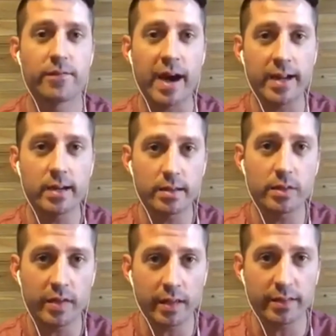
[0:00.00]
find the
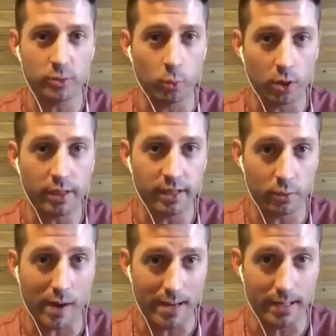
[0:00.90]
thing that's
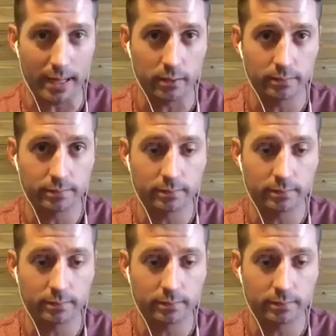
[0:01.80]
working right now